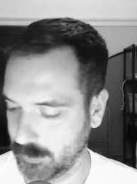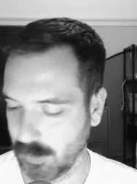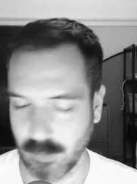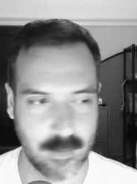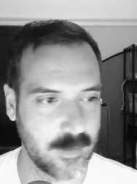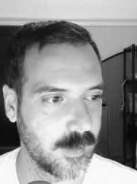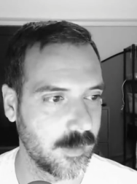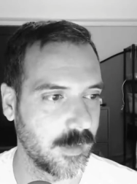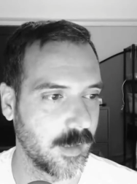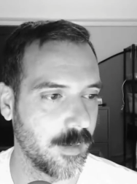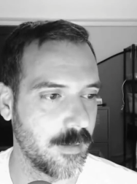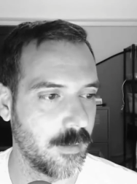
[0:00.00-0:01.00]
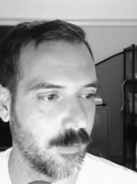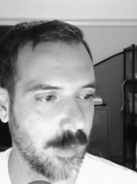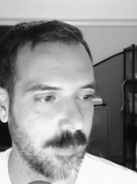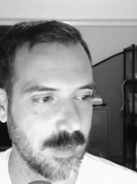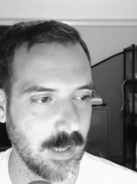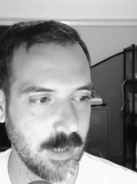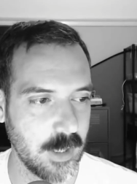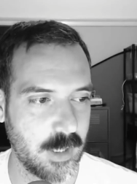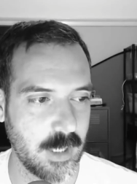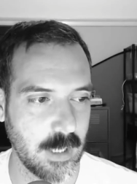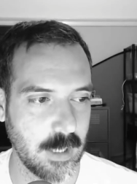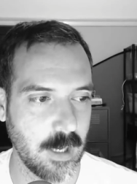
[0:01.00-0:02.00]
So let's just go to the website and
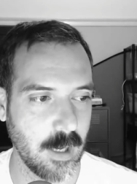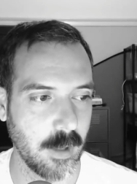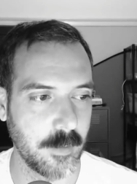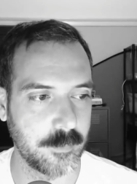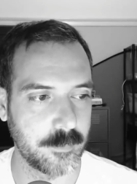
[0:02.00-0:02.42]
check it out.